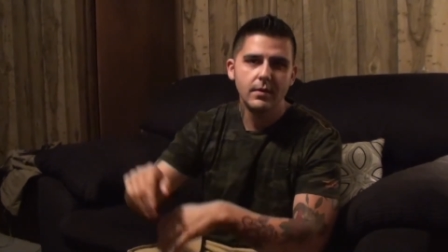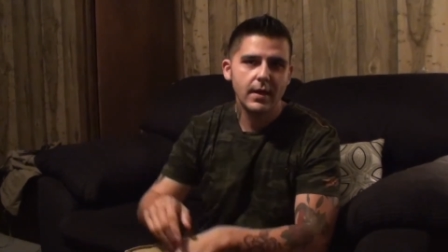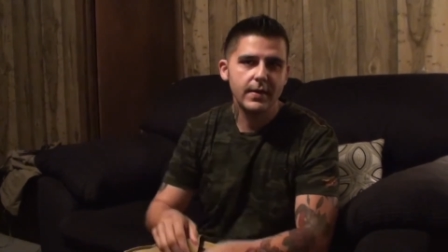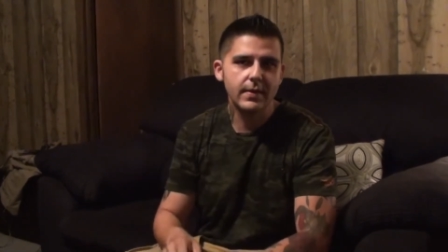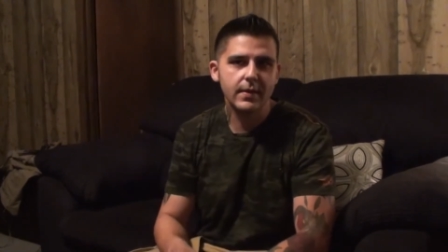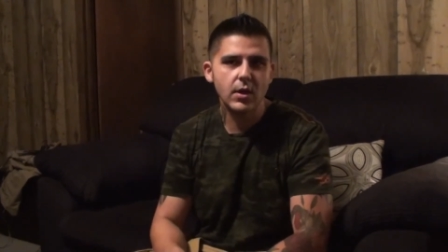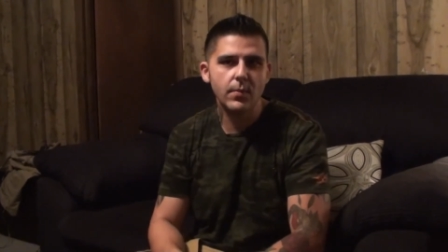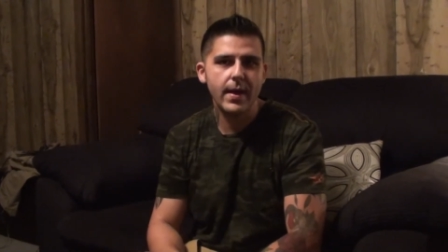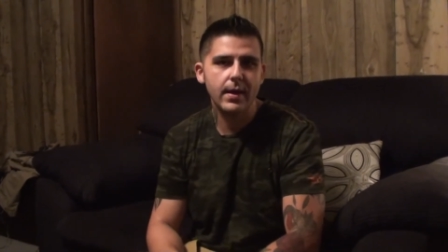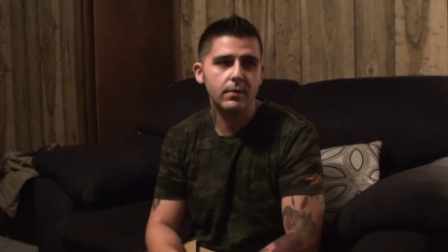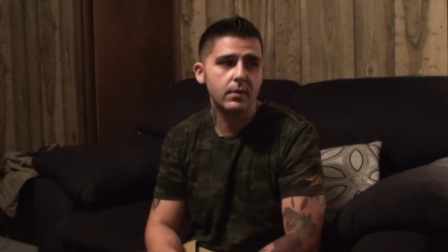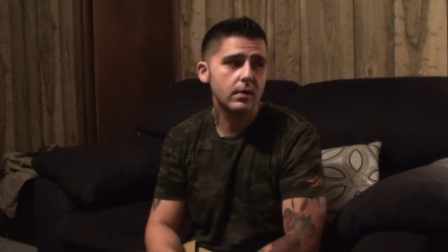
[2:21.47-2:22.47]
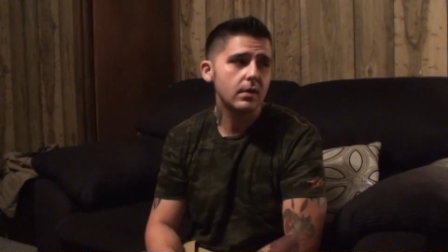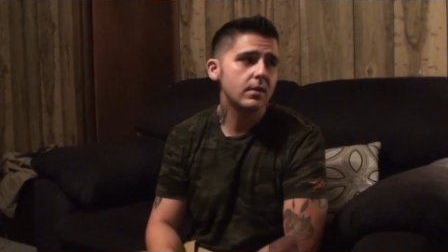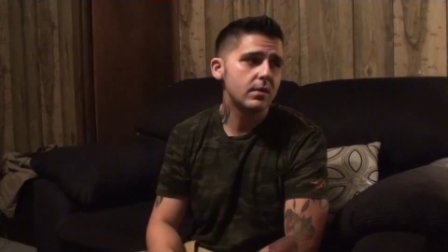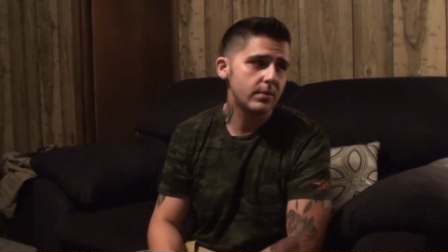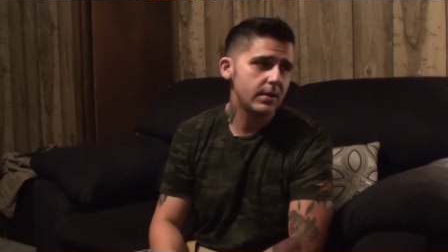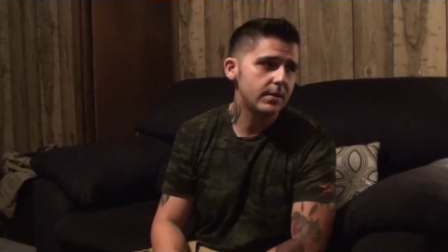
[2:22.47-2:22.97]
And then they go back, well, you
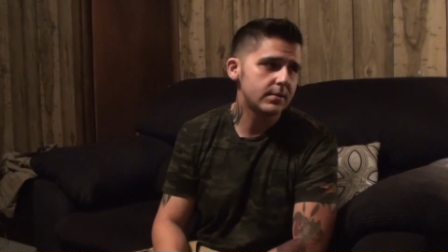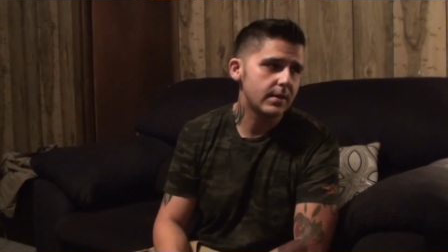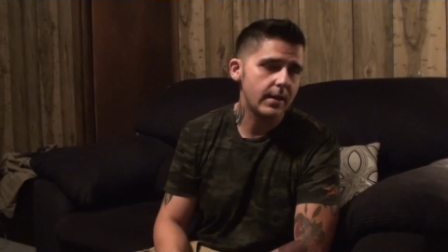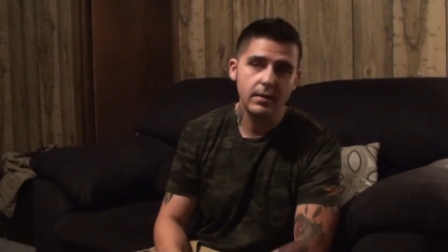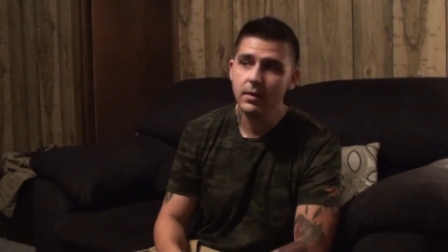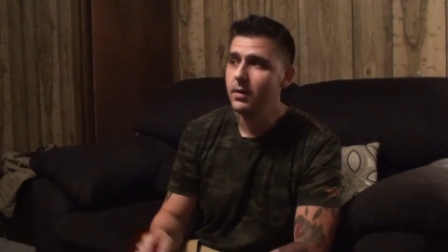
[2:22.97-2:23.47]
know what he said.